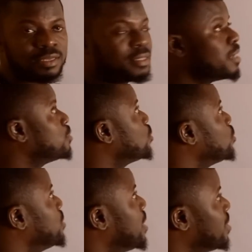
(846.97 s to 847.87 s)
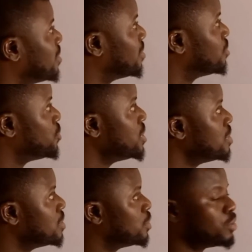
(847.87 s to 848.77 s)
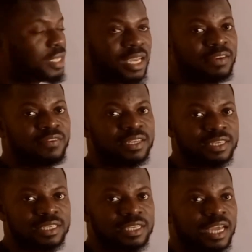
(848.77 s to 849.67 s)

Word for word: down to JS3. You should take advantage.